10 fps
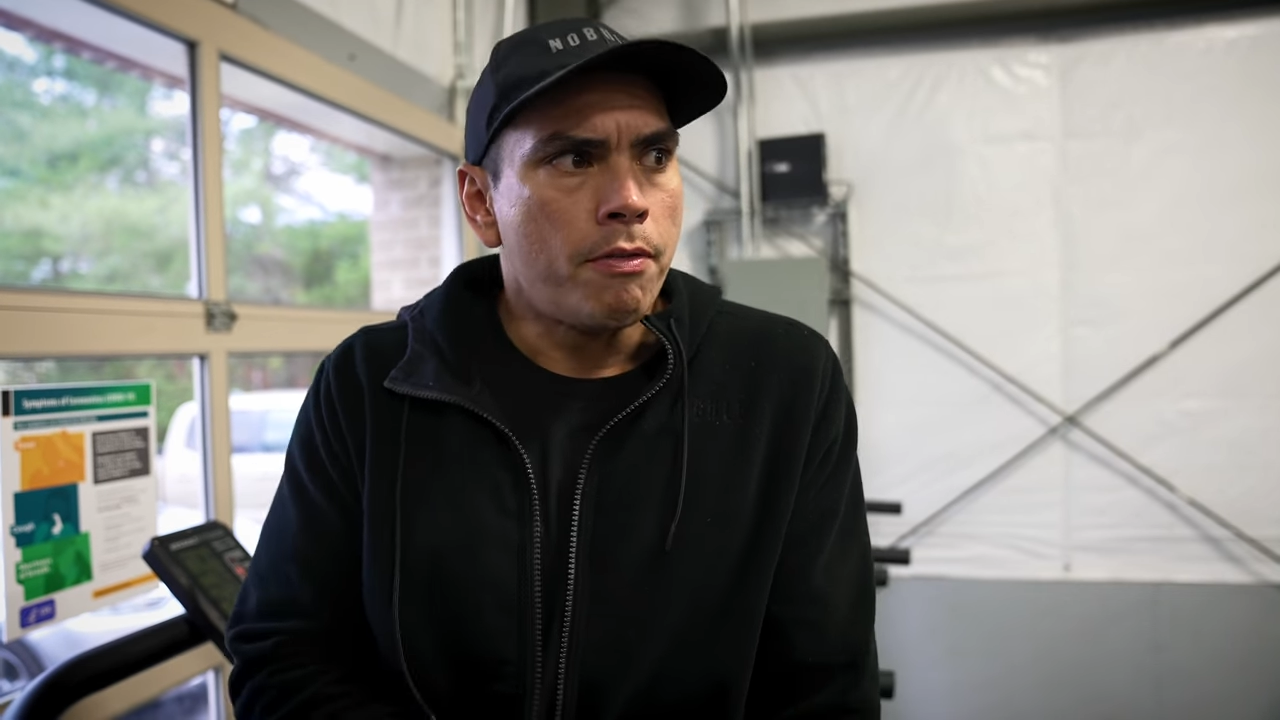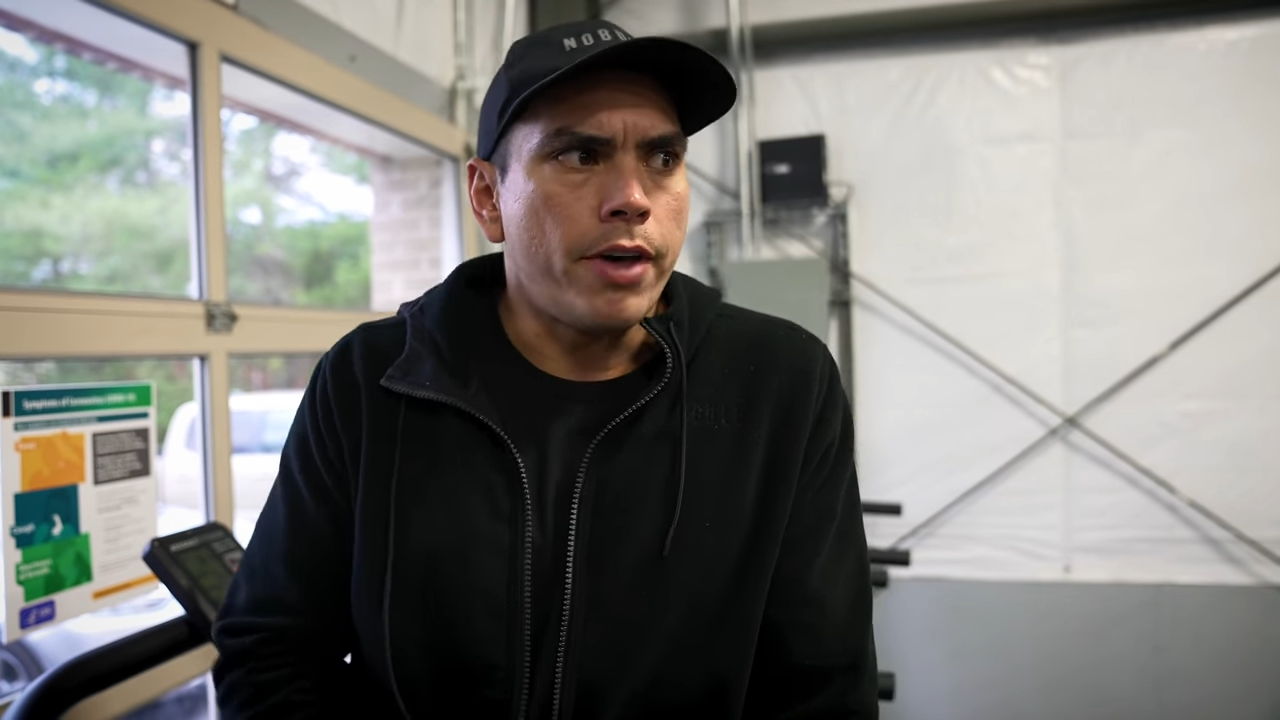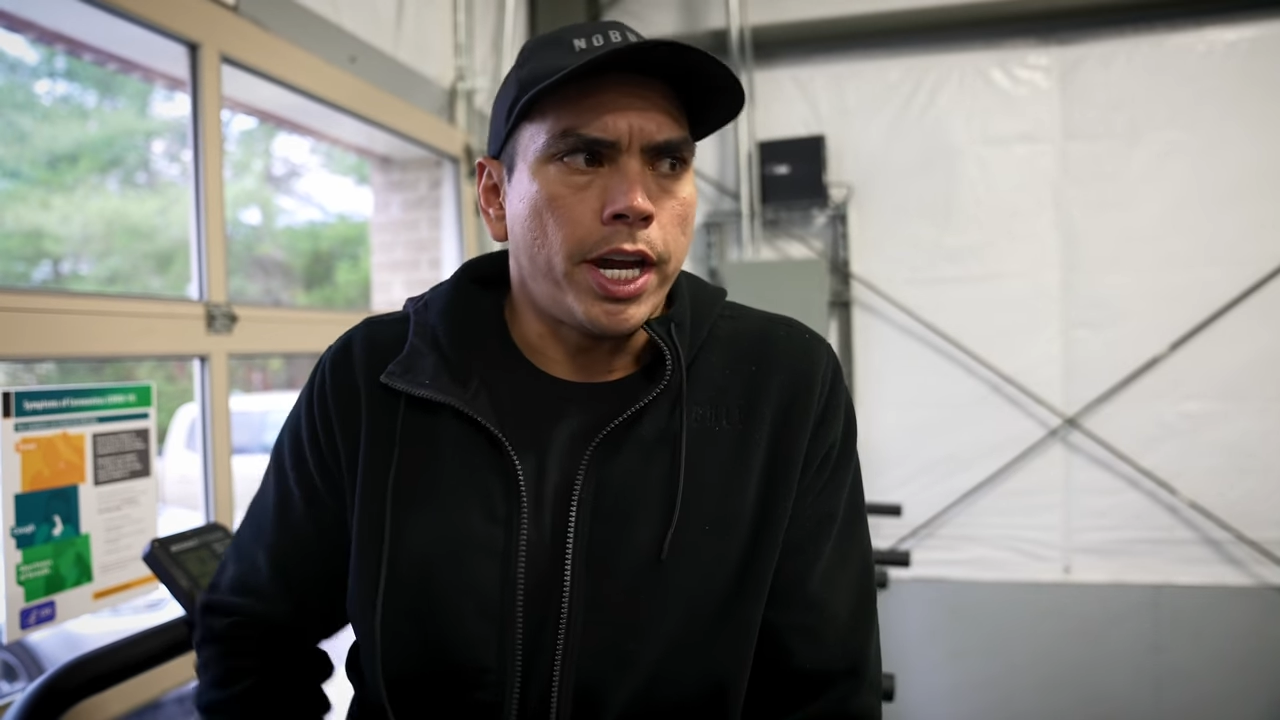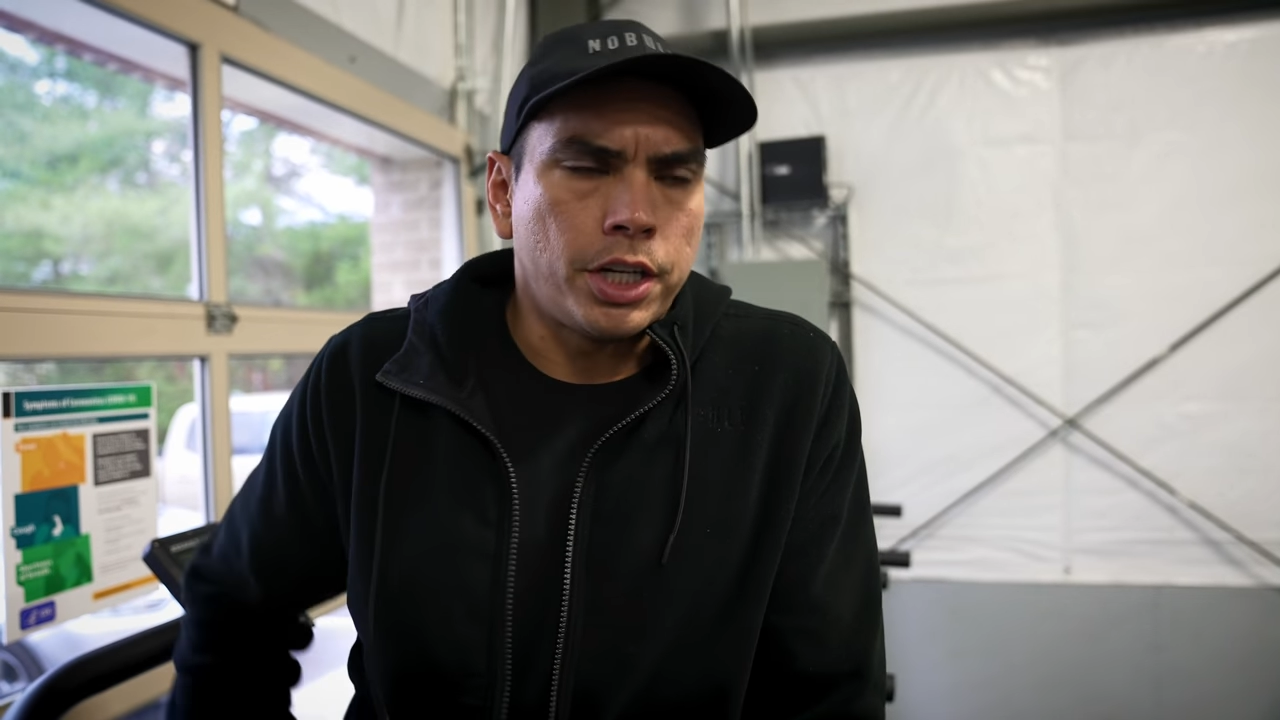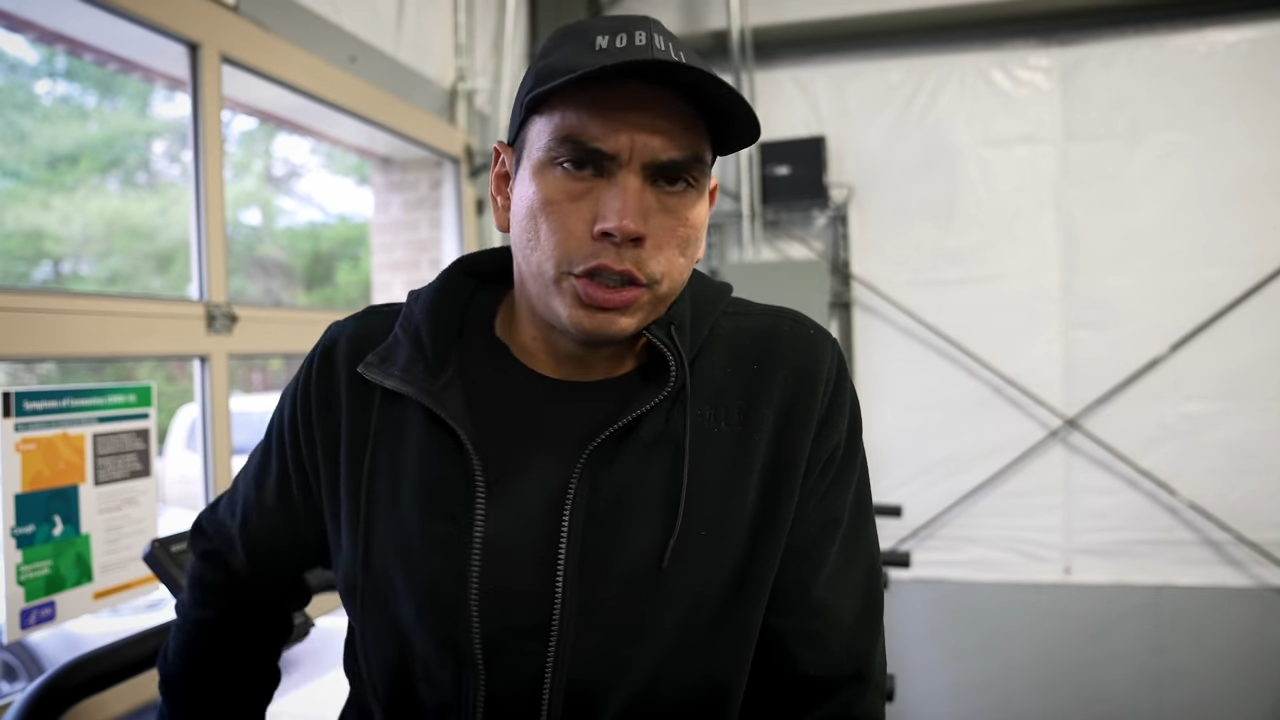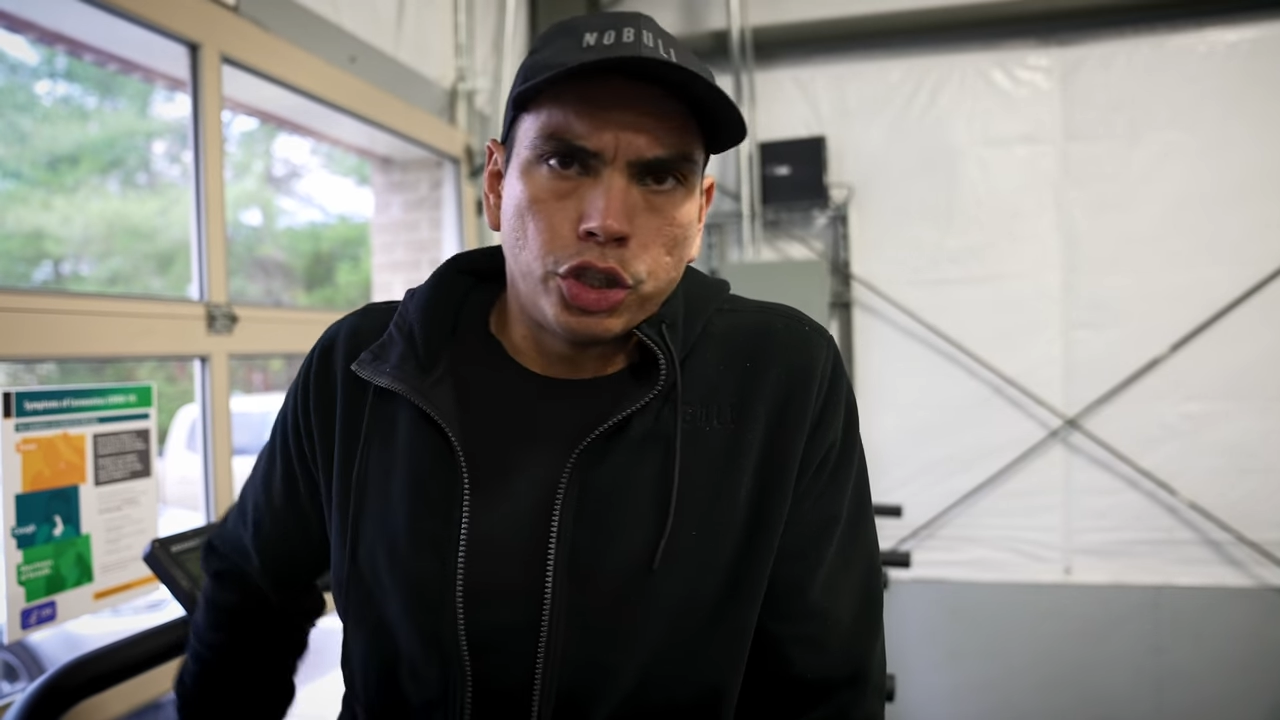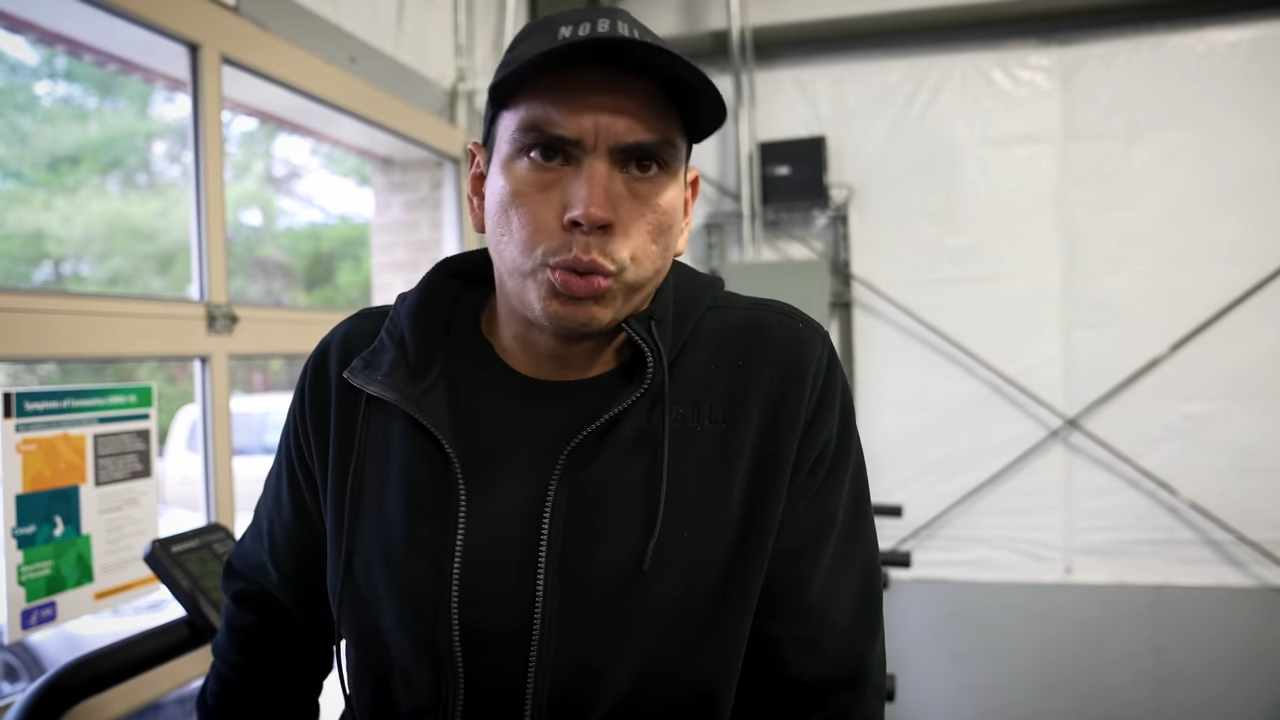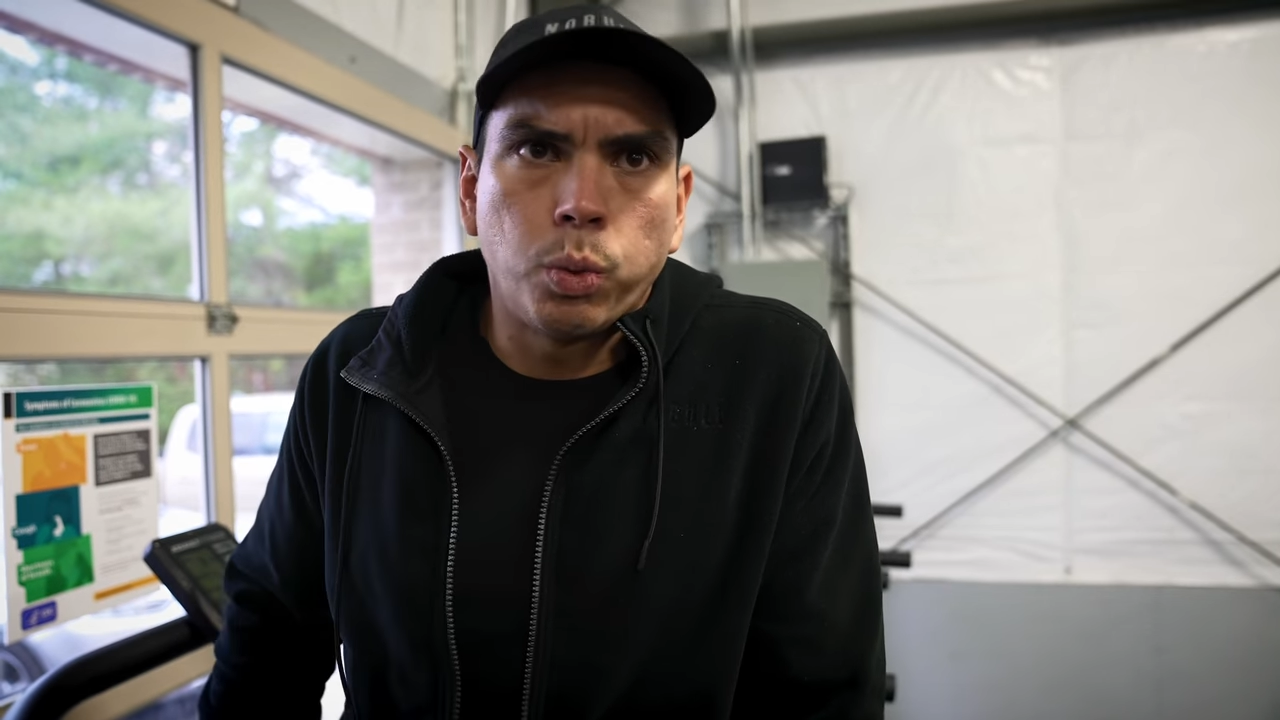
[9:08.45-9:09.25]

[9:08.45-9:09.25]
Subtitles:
factors as